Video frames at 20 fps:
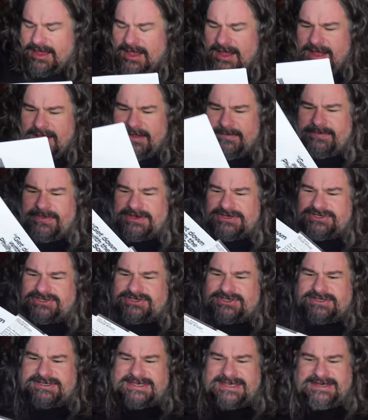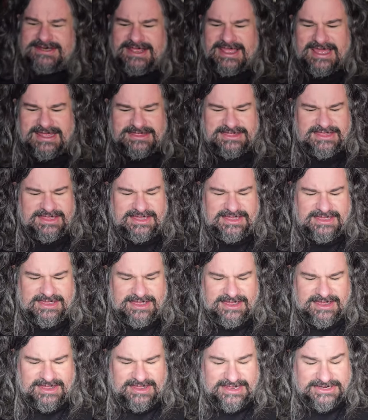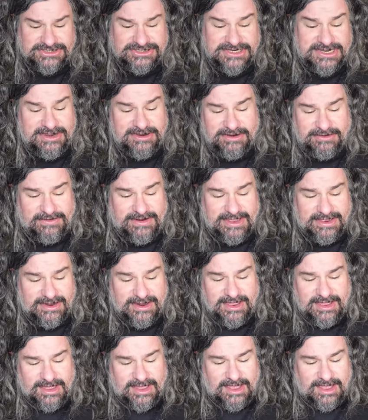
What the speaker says: They just didn't get the engineering right.